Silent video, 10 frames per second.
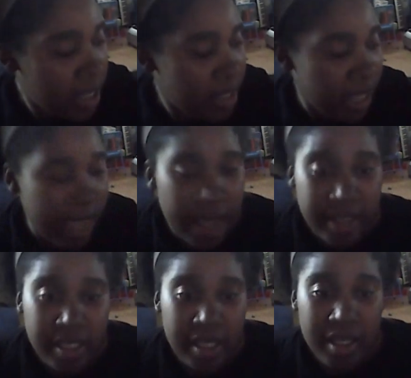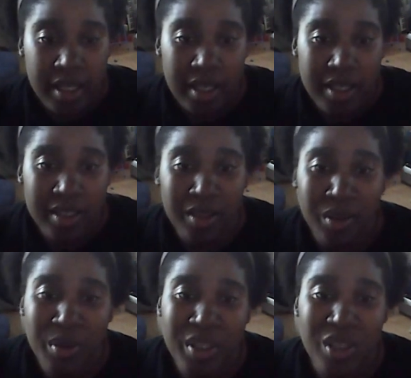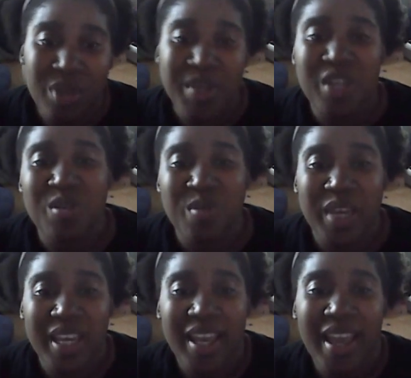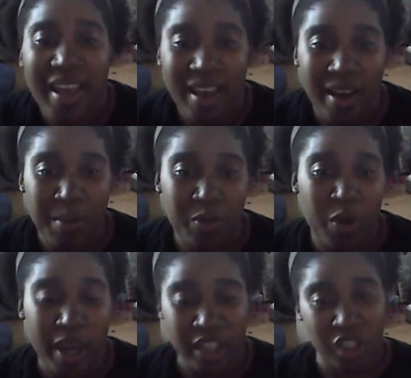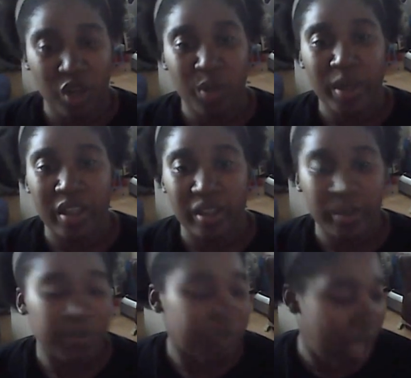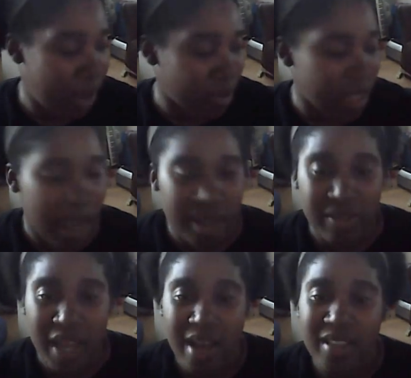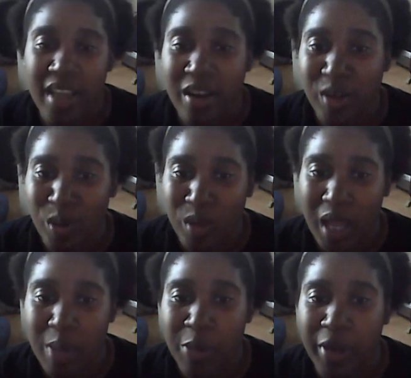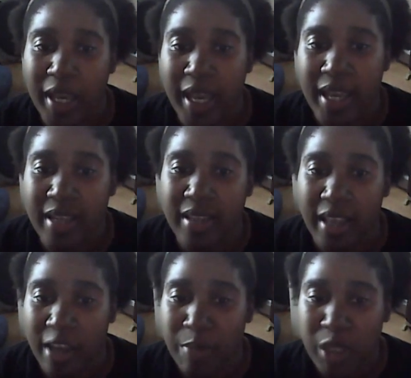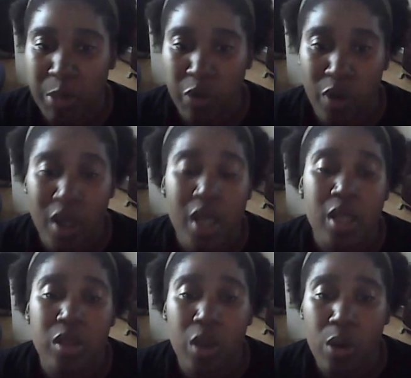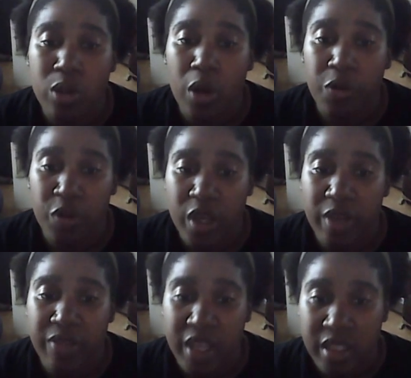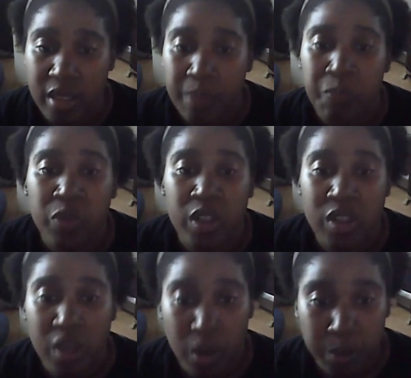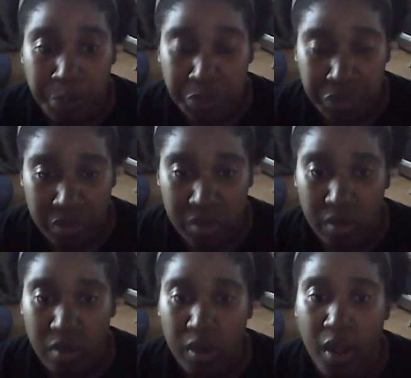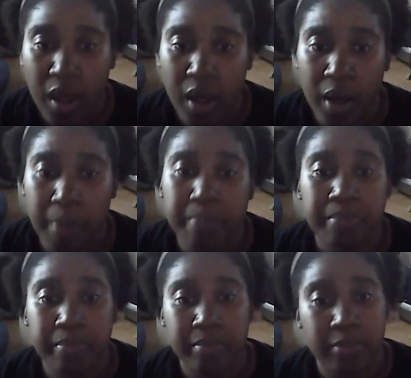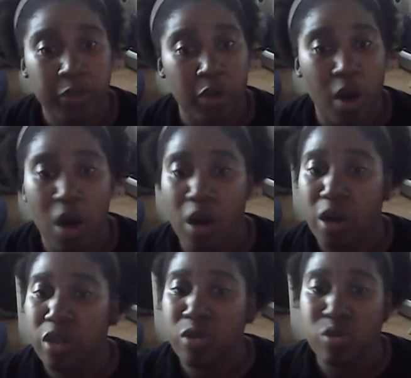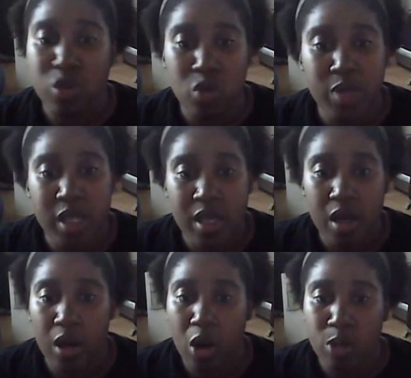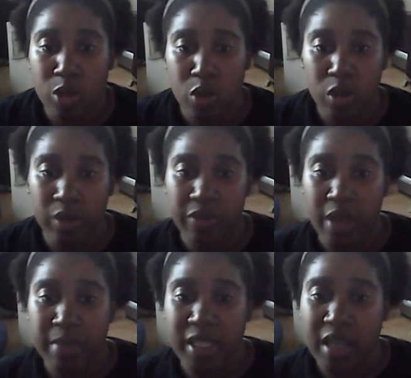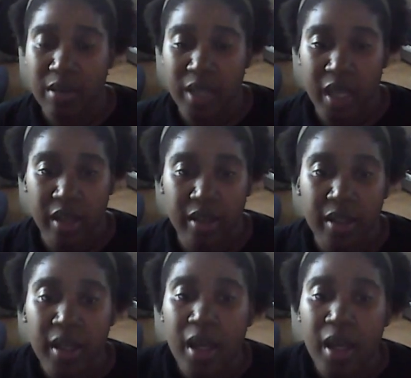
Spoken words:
that Little is going to be doing for extracurricular outside of the house at our local library. And like I mentioned before, those are free events. So for all you newbie homeschooling families out there,